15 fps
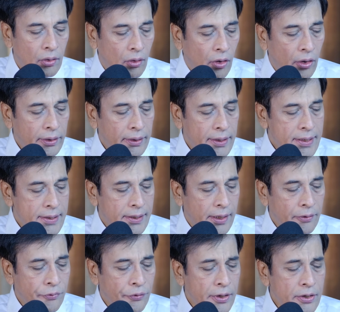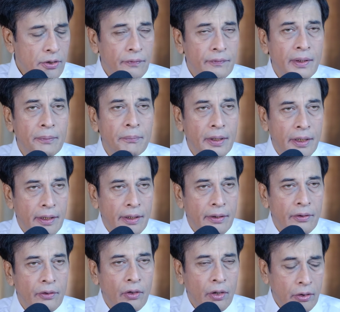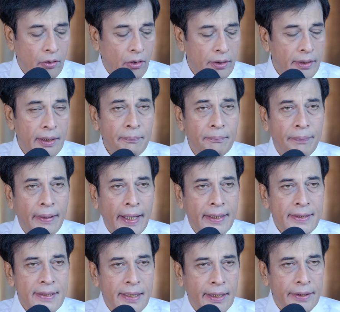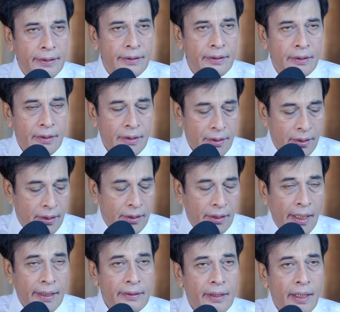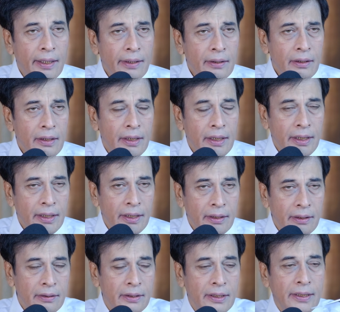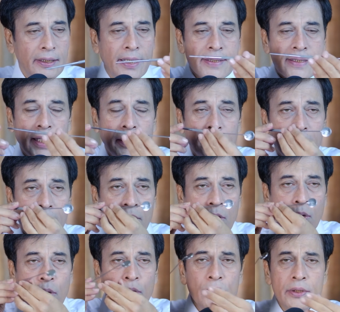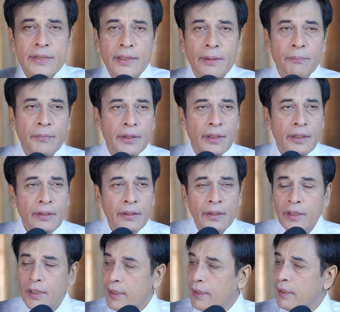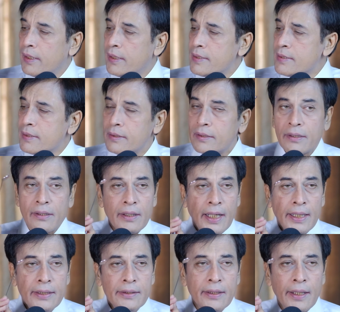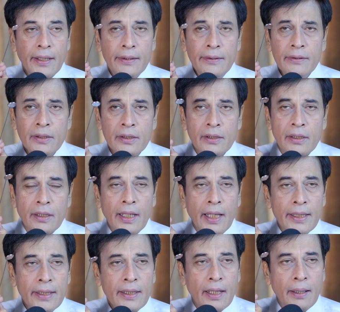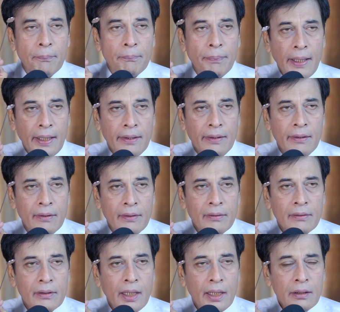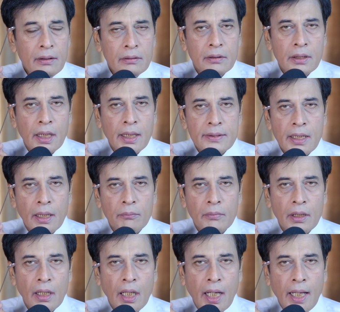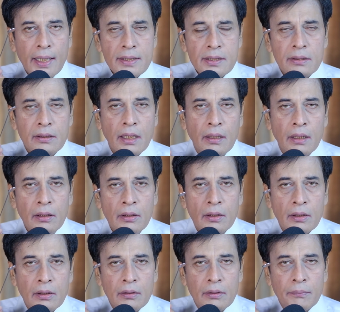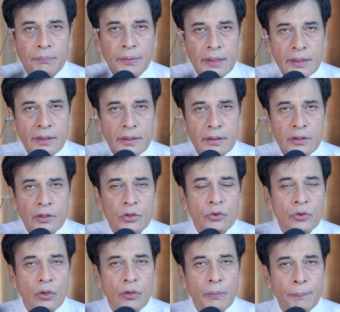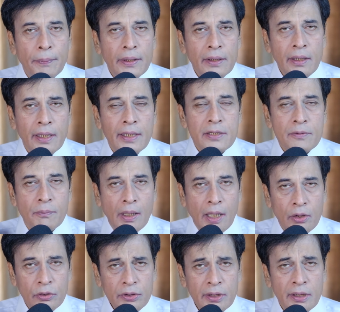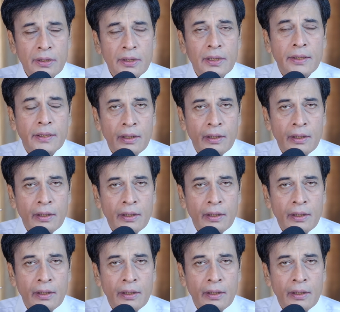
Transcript: on the surface of the mirror, not on the back side. And then the examiner holds the mirror in his right hand like a pen. Then the examiner asks the patient to open his mouth,